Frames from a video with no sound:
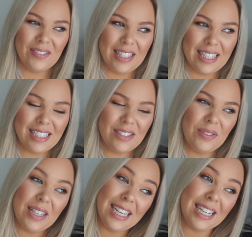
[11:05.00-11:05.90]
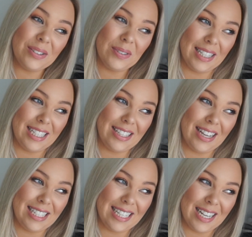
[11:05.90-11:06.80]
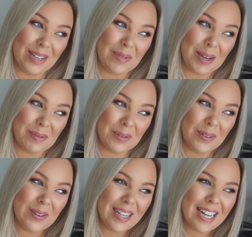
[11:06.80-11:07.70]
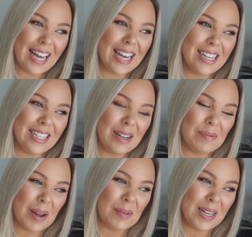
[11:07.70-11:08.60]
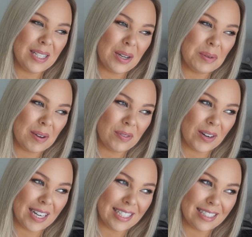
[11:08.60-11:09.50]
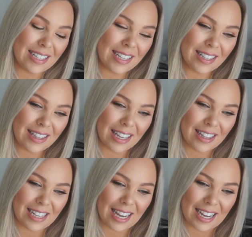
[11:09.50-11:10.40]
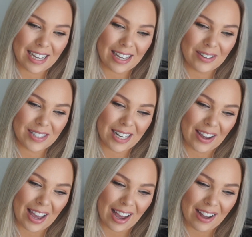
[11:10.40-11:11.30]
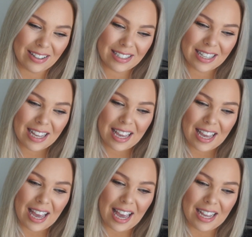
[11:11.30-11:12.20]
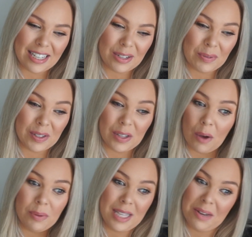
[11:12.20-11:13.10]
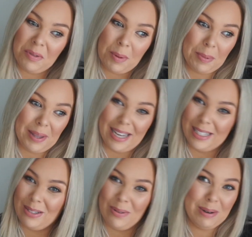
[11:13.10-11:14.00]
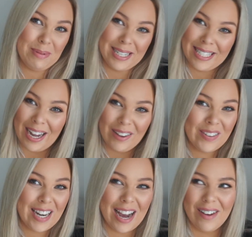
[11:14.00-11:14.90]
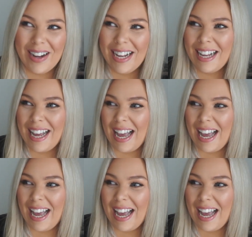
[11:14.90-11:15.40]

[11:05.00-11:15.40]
Really, it is really exciting telling people. And I went and told my friend the other day, and I was at her house, and I was there for probably like 20 minutes, half an hour.